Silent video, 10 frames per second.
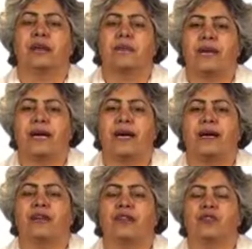a
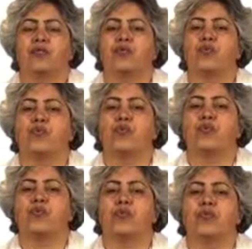man
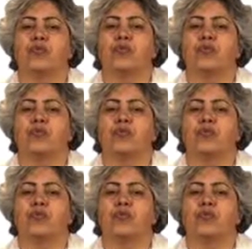who